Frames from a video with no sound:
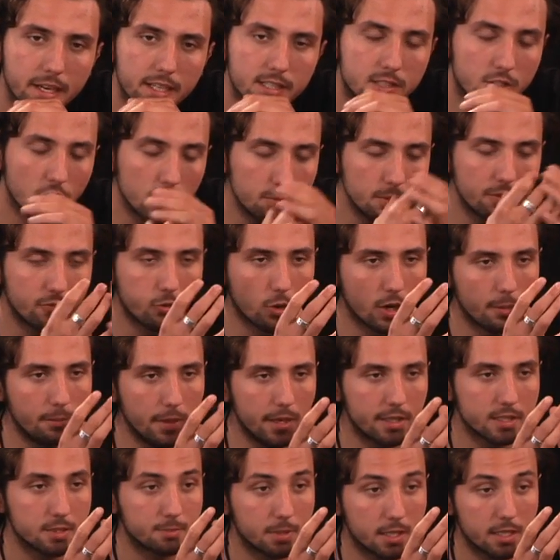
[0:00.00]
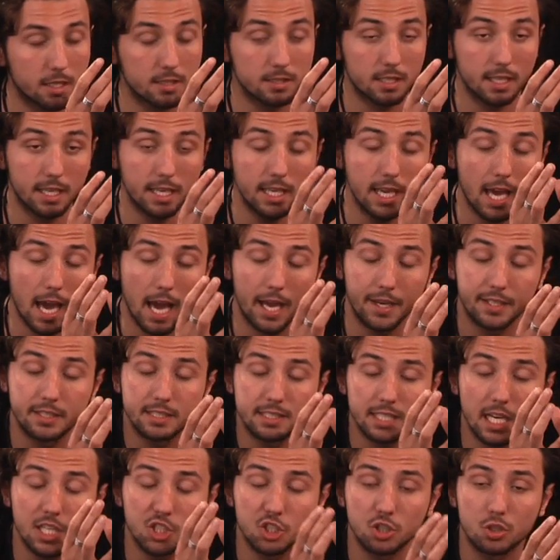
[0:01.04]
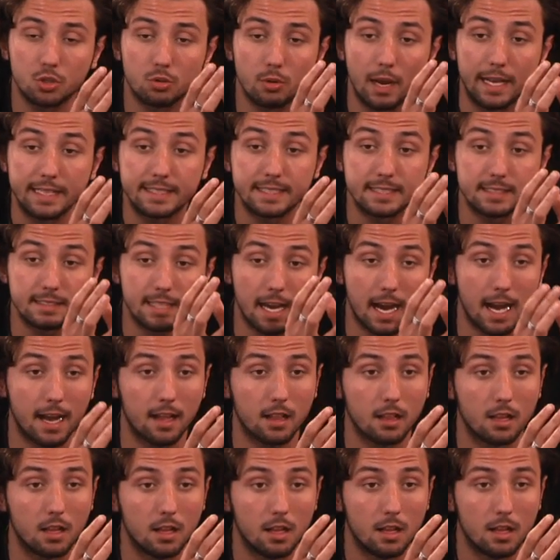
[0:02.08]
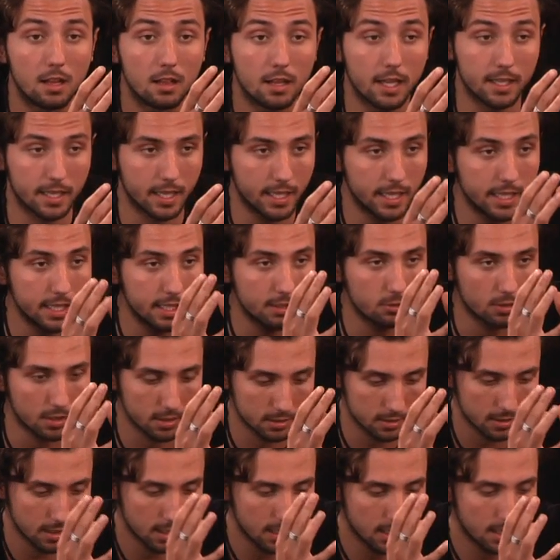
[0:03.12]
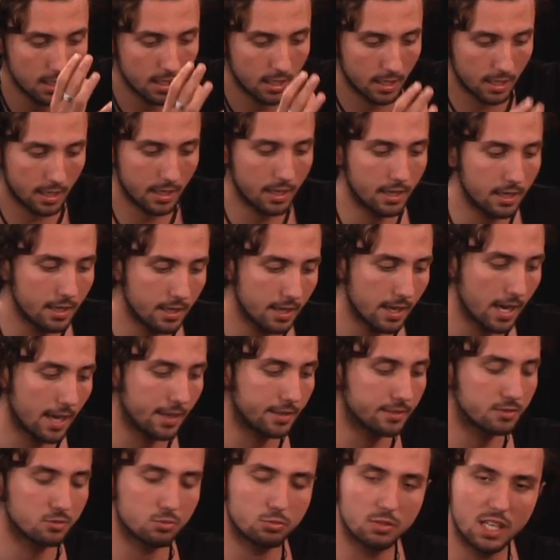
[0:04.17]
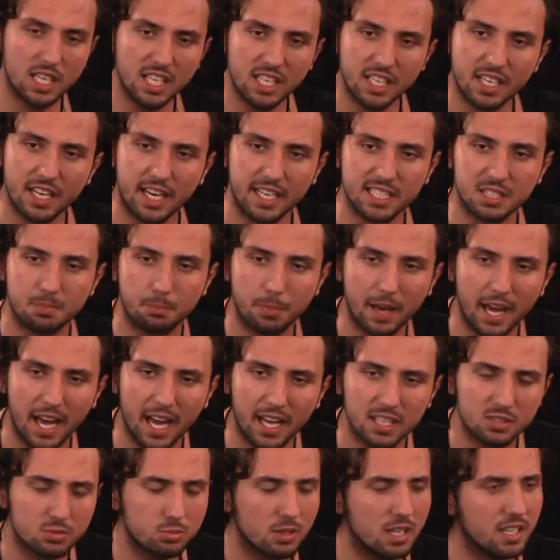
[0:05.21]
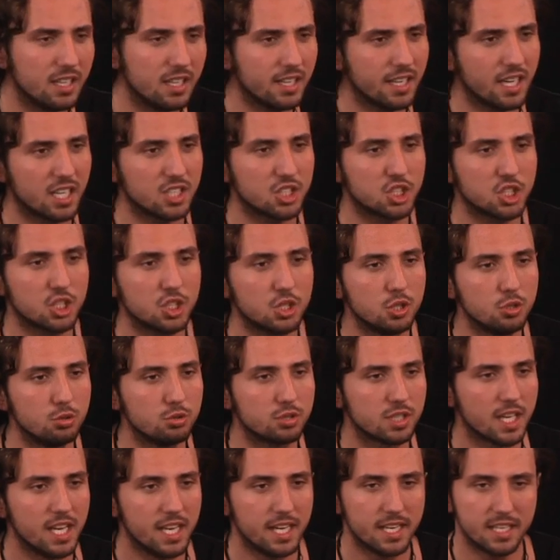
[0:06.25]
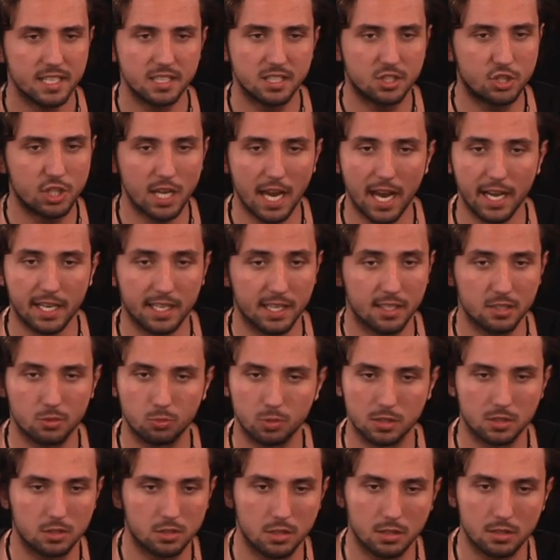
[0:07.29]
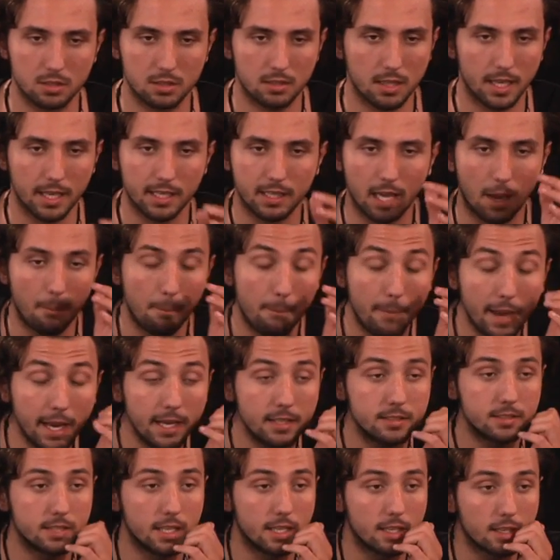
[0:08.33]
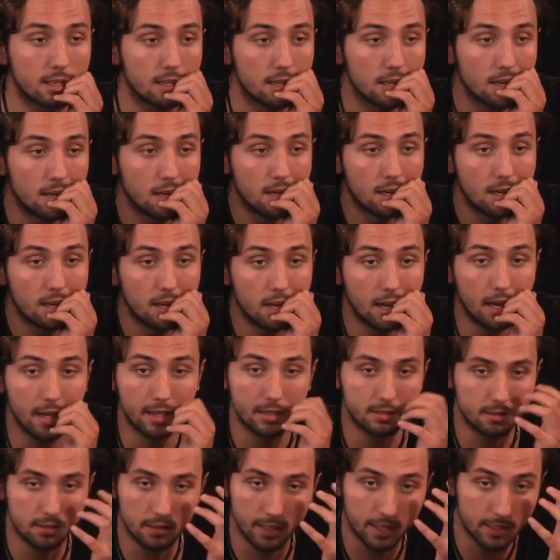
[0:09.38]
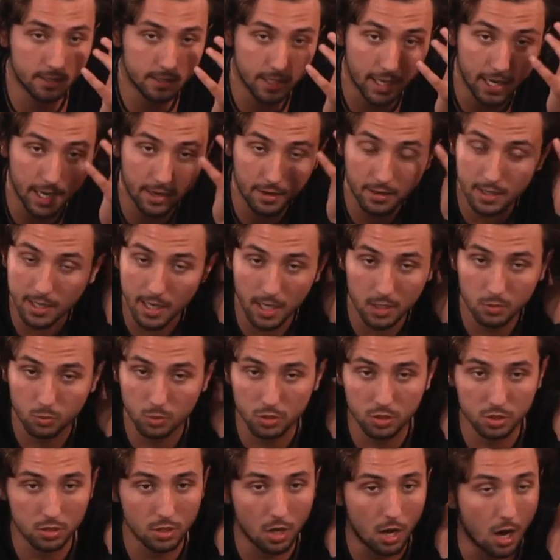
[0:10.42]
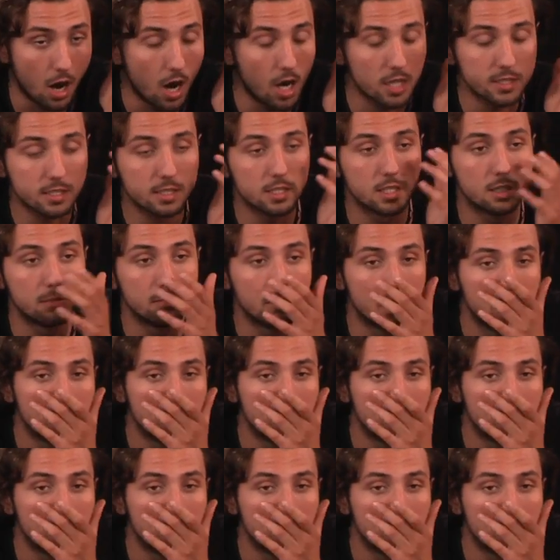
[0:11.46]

it took me 40 minutes because he had such great style. Like, he was. he had really nice pants, really nice shoes. His jacket was just like amazing. And his haircut was awesome.